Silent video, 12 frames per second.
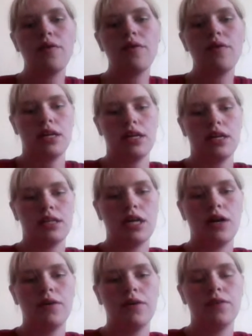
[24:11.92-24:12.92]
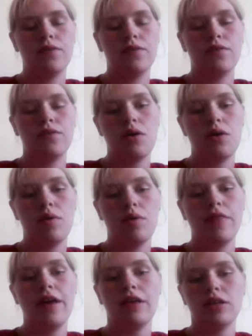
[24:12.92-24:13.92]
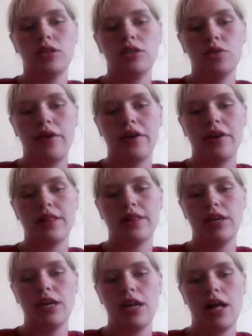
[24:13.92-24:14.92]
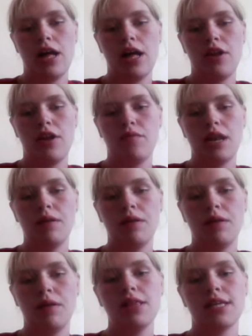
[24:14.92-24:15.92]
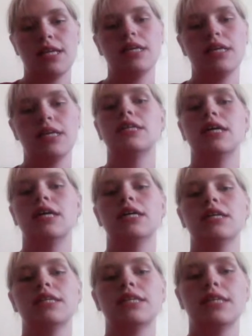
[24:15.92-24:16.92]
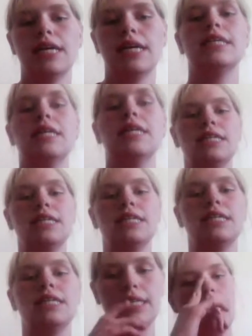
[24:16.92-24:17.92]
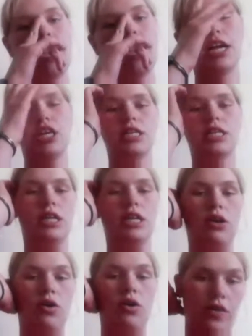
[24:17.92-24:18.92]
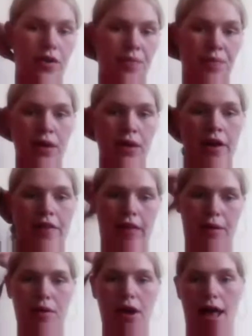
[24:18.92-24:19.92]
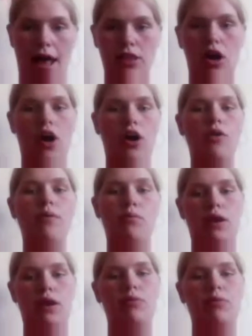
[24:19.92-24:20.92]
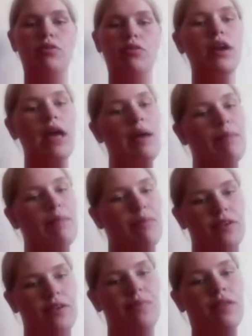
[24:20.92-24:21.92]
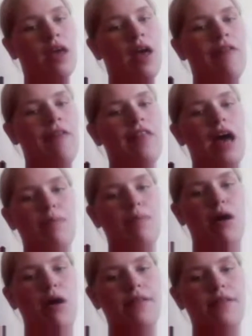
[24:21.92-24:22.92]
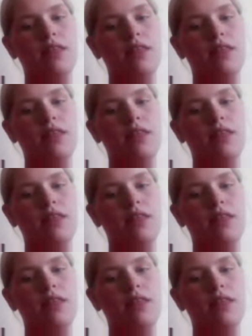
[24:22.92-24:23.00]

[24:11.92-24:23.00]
A survey was conducted of 1,279 randomly selected adults age 18 and older. They were asked, are you a morning person or a night person?